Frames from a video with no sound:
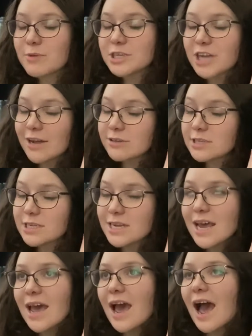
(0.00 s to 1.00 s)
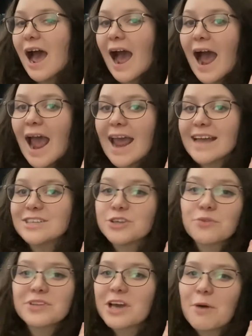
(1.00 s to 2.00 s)
my childhood, I
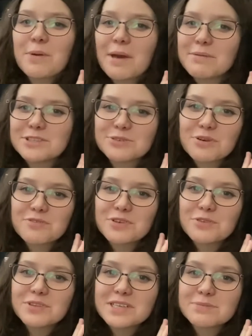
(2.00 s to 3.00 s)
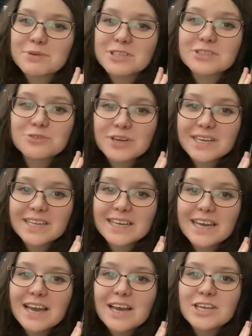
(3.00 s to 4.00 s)
don't think I'll be able to review these books
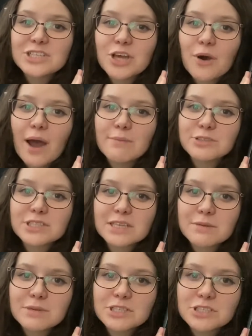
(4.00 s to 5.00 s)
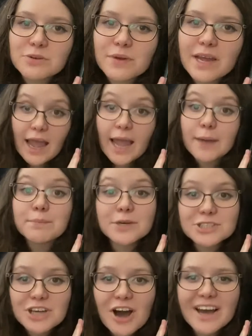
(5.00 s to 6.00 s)
critically, so I'm just going to be doing a
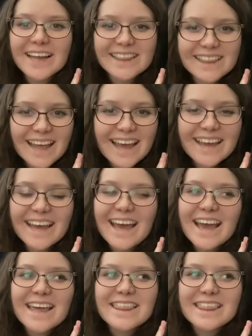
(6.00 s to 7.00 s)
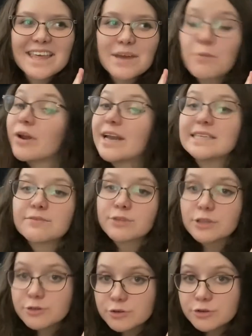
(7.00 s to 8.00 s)
book talk like the one I did for
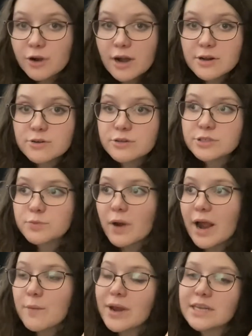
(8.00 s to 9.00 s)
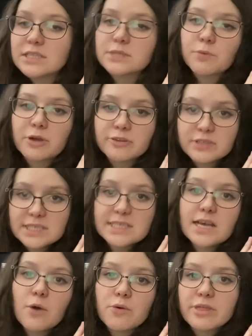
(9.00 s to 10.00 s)
the Lunar Chronicles, where I went into spoilery
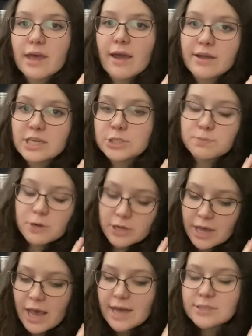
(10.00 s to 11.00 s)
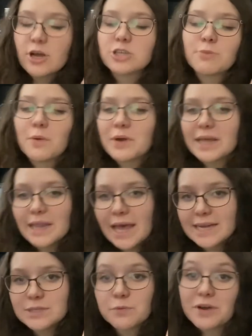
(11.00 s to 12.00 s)
detail with each book, talked about what I
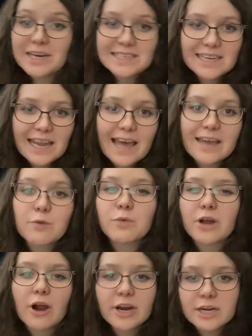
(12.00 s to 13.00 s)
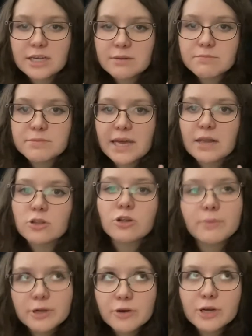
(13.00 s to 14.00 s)
liked, what I didn't like. We are going to get a
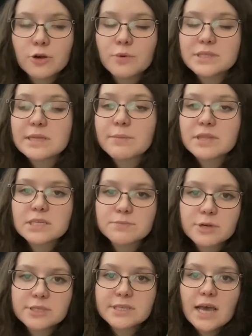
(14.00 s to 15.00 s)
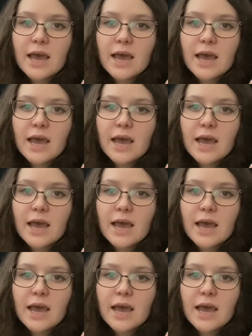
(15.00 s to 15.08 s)
little bit critical with some of these books